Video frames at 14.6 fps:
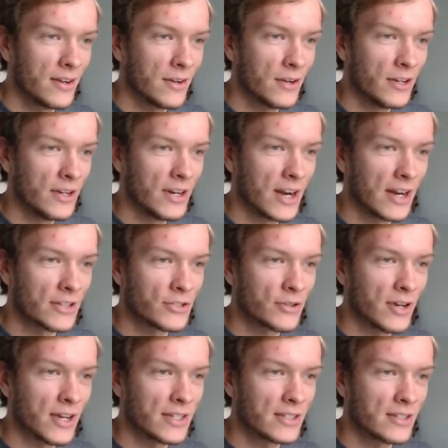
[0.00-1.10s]
got to
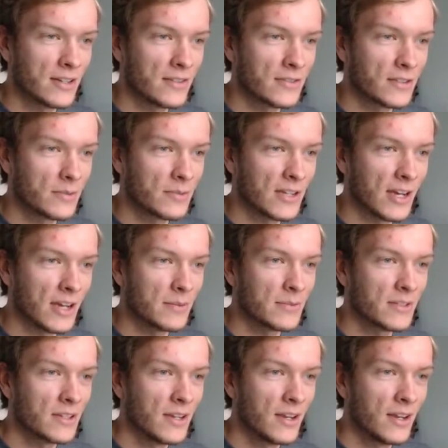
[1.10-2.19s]
try stuff sometimes.
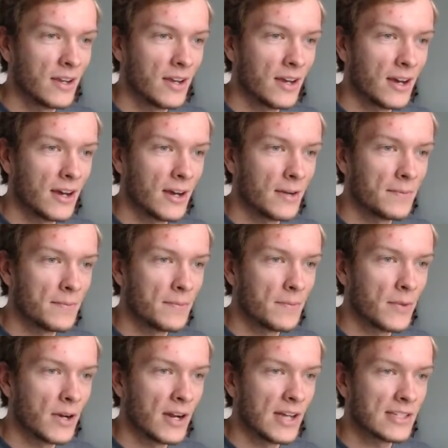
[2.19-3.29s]

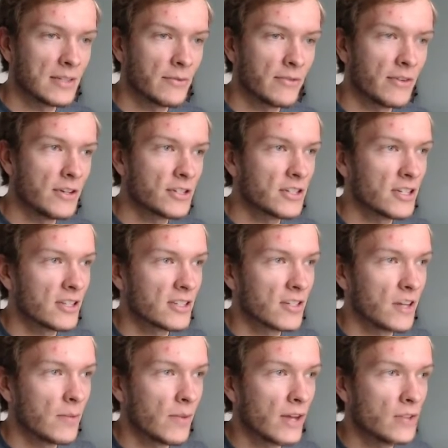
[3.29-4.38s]
But as I'm finishing this up,
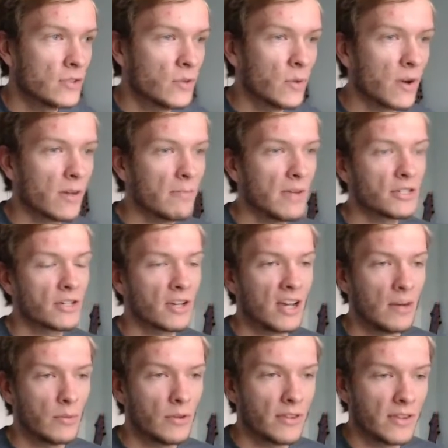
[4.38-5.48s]
I do want to mention a
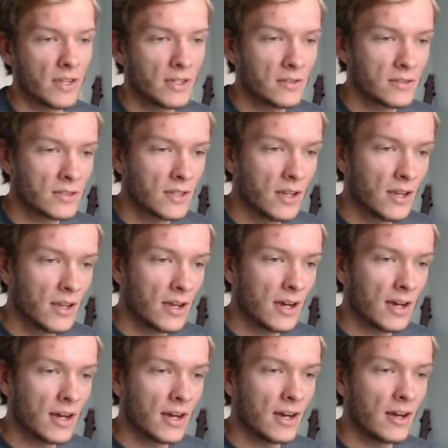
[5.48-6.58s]
couple things.
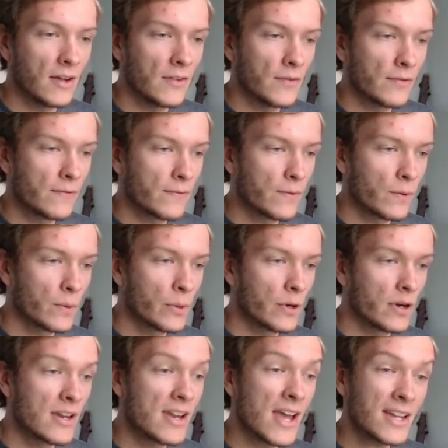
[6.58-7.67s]
For
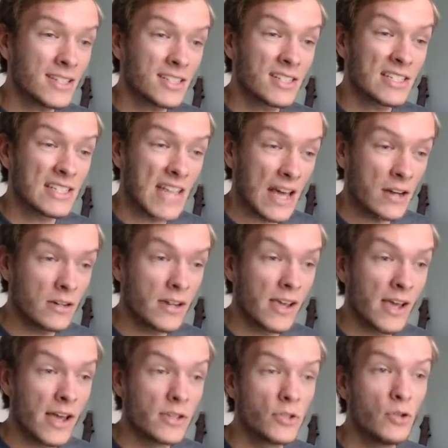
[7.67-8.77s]
next Saturday, I
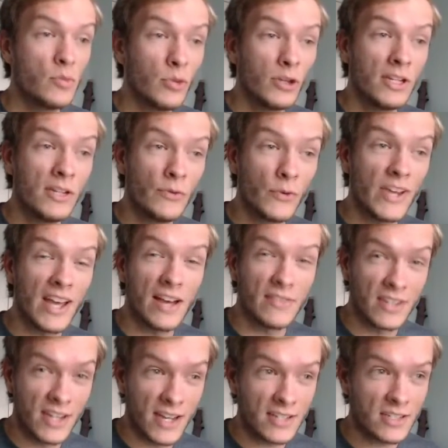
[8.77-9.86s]
do believe we have a
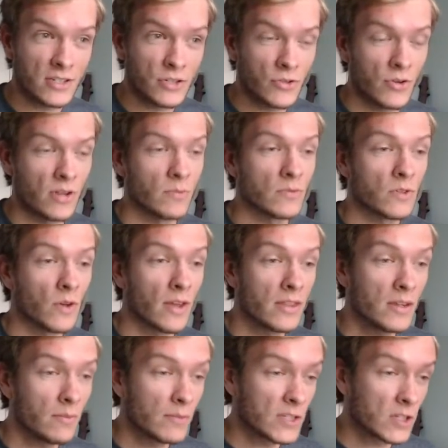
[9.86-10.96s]
guest stream. So I
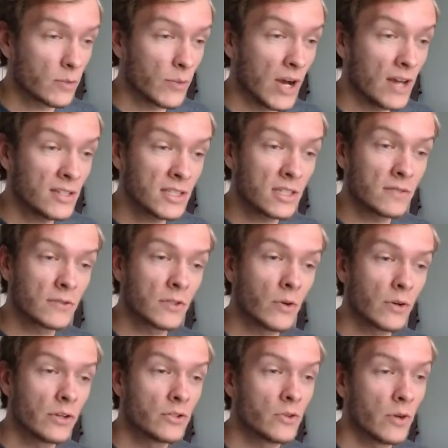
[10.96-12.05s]
think Mr. Positive is going to
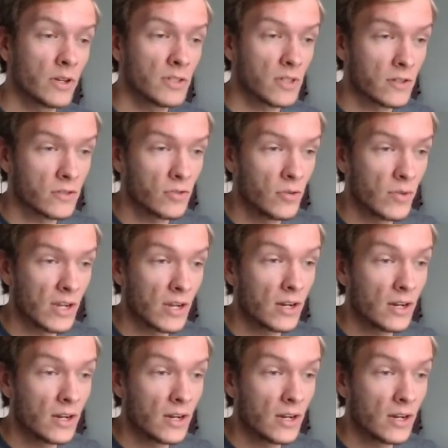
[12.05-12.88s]
join us on the stream again,